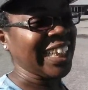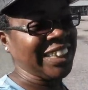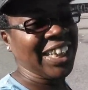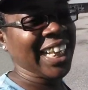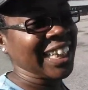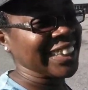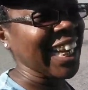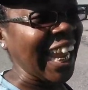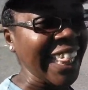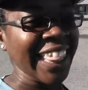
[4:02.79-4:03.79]
That's all I got to
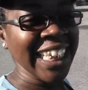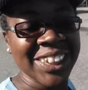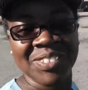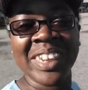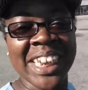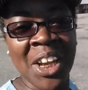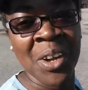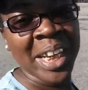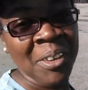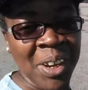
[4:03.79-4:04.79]
say in this
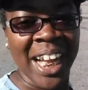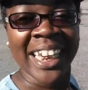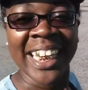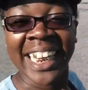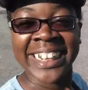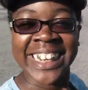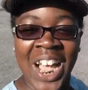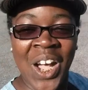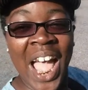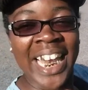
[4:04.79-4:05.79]
video, and I will holler at
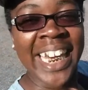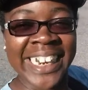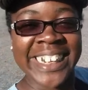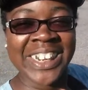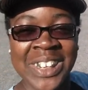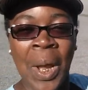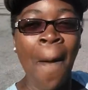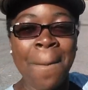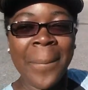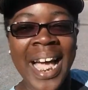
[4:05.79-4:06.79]
y'all later.
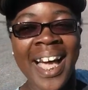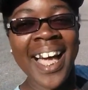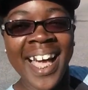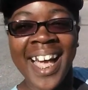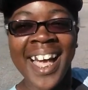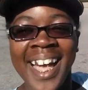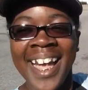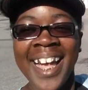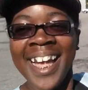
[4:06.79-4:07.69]
Bye.